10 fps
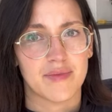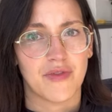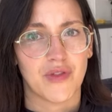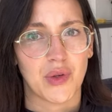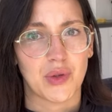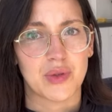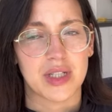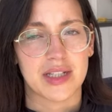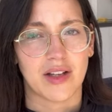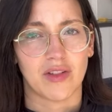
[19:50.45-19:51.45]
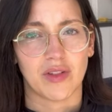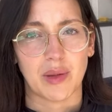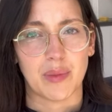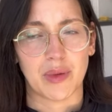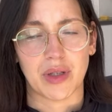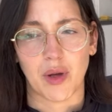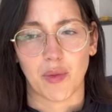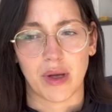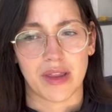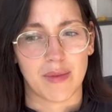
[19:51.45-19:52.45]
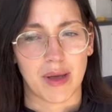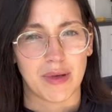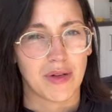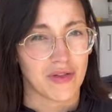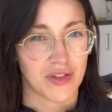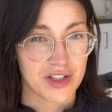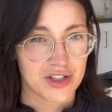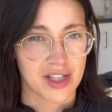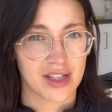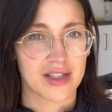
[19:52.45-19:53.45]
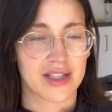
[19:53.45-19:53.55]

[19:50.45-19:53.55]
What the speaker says: food is kind of like building up where they're maybe not finishing it.